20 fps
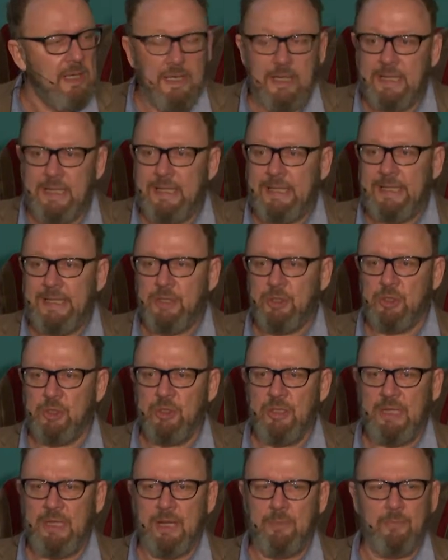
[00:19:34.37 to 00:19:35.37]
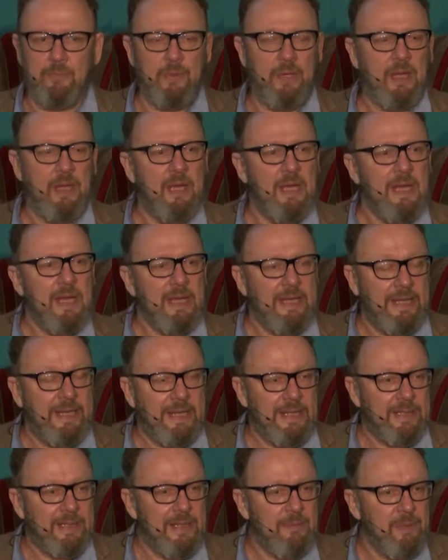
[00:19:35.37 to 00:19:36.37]
A kitchen company,
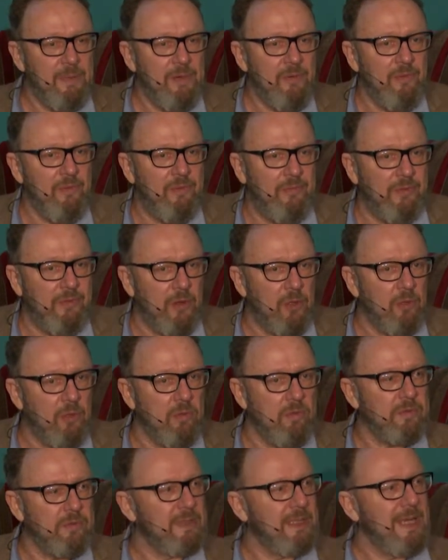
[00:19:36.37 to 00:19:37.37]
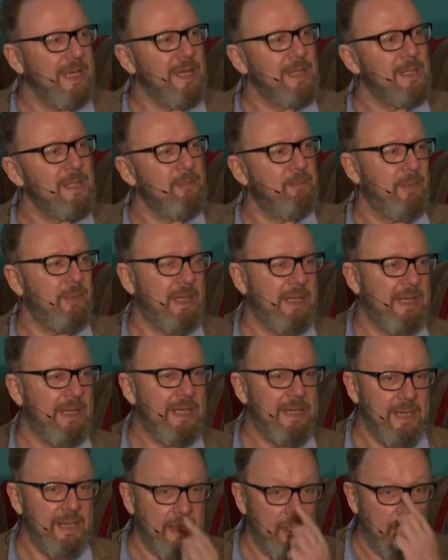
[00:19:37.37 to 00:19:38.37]
get them involved in the
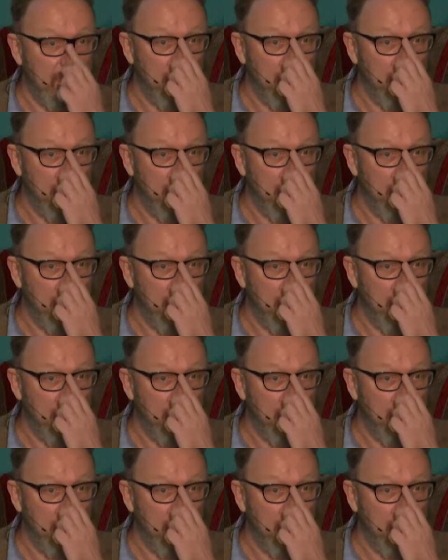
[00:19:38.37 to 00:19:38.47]
beginning.